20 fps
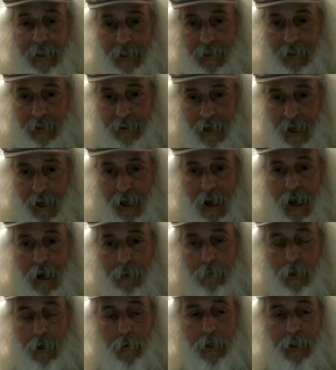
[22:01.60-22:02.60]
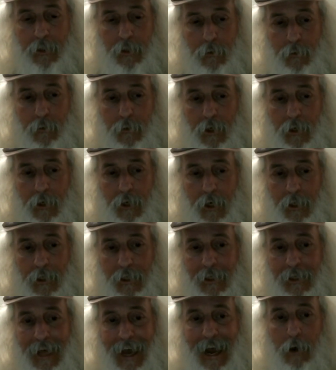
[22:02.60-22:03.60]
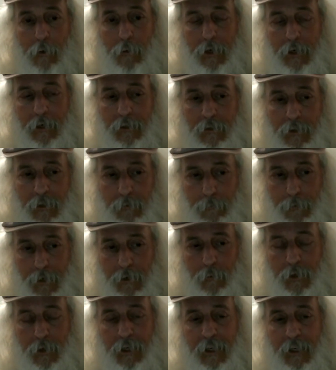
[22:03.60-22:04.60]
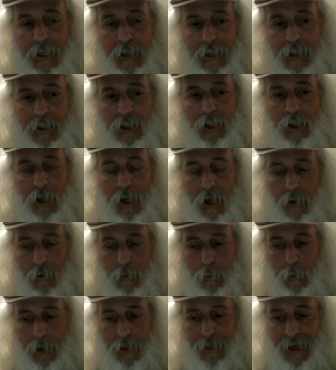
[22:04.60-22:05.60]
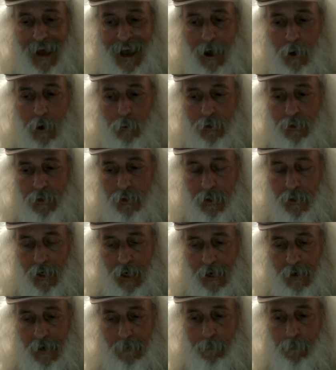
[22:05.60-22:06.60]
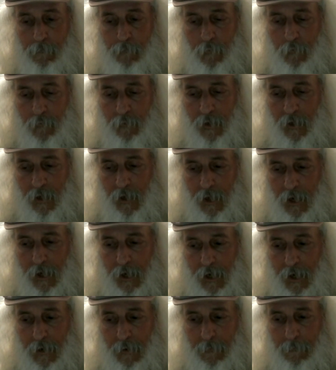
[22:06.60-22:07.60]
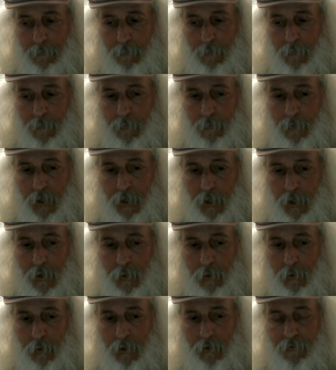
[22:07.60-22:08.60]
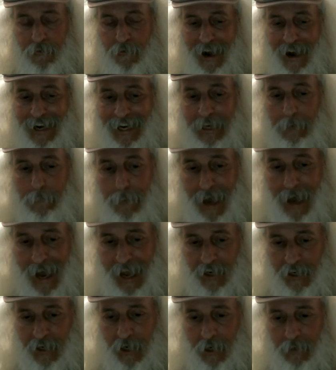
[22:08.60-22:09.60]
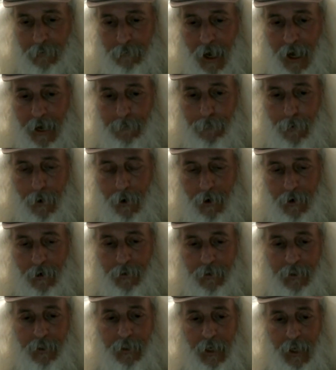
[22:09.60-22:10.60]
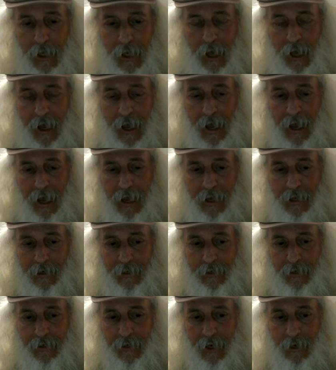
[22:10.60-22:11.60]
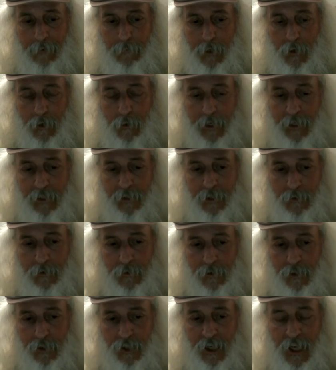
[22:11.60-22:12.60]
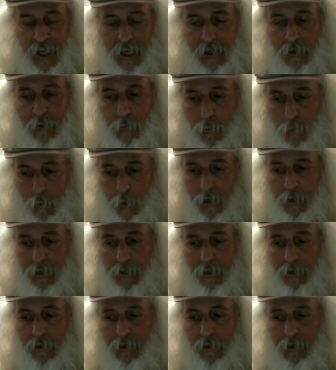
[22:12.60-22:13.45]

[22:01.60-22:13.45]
it. I'm going to allow it to be what it is without um, uh, you know, fighting back on my part, and I'm going to see what